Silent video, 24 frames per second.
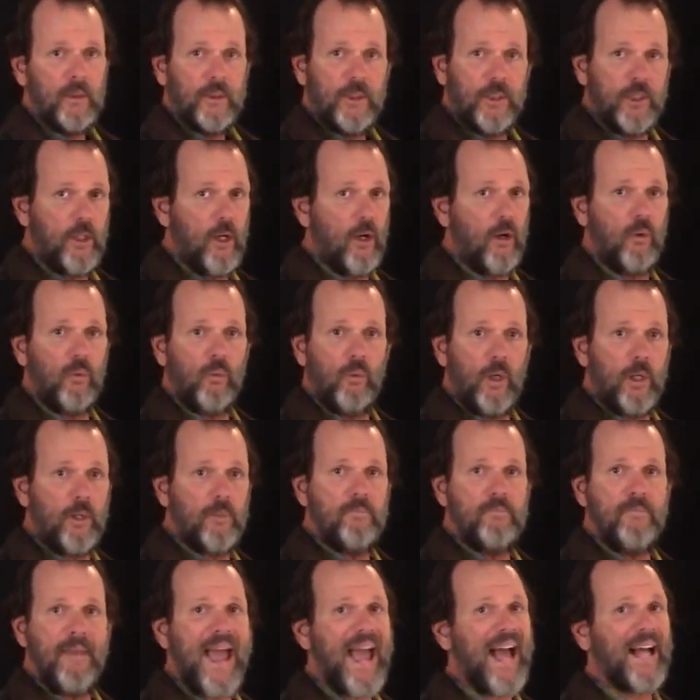You know, it wouldn't
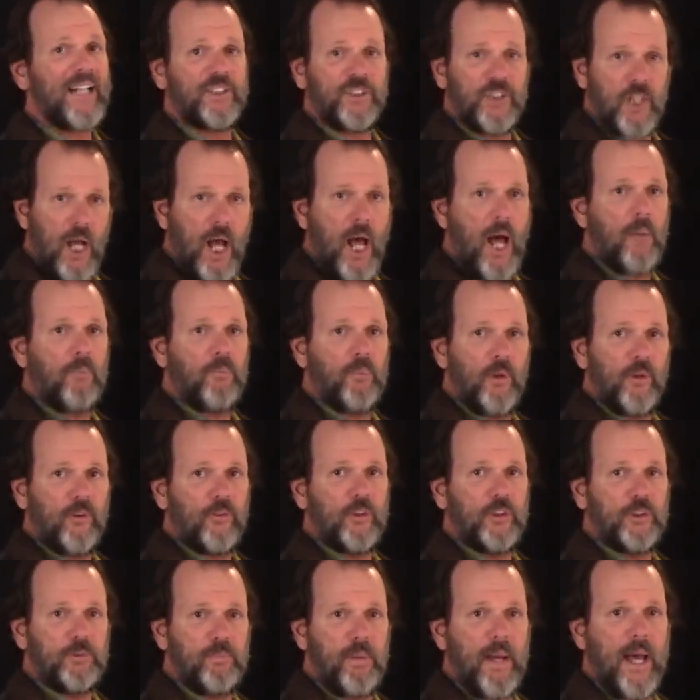match up with
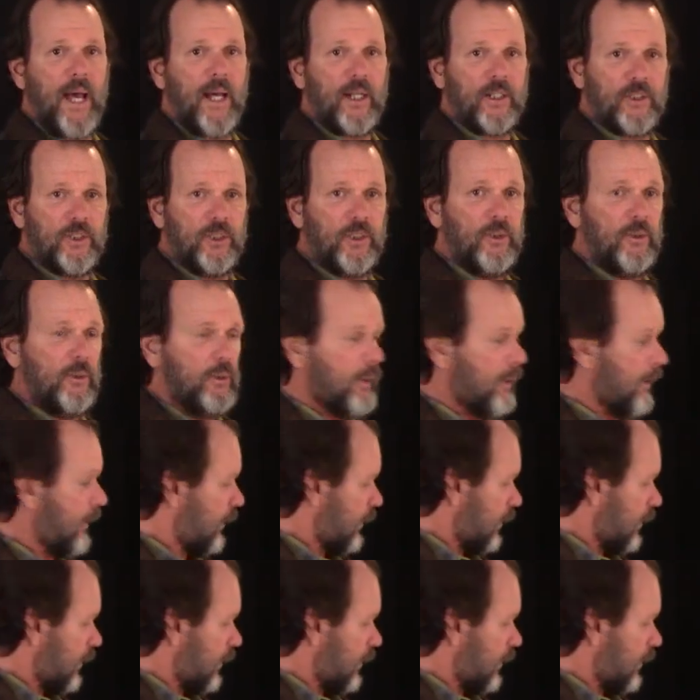respect to